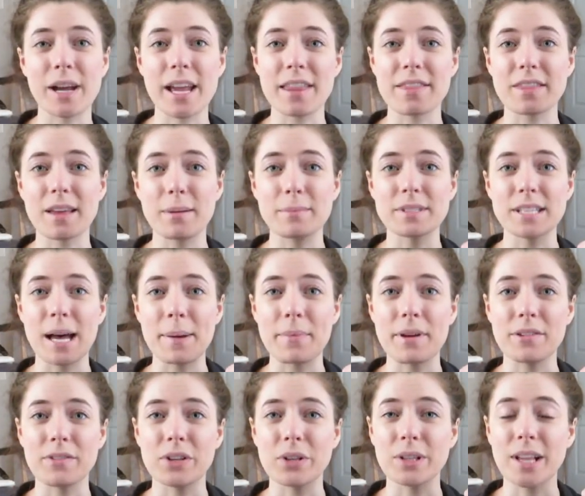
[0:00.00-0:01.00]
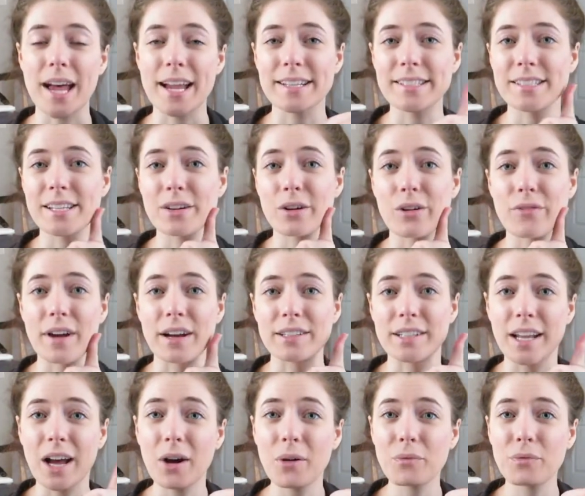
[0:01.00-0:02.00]
a thumbs up if you liked it or found
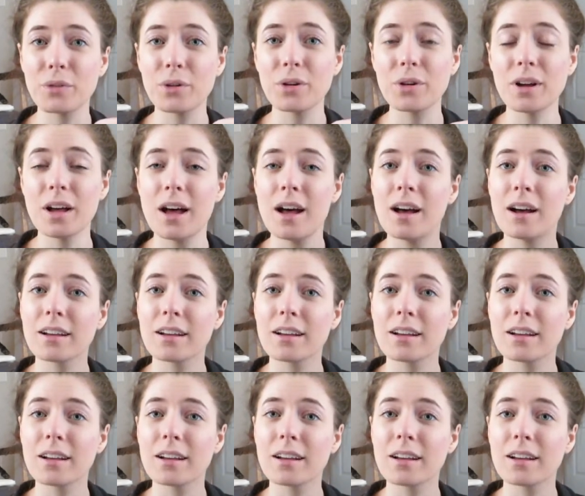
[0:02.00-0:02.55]
it helpful.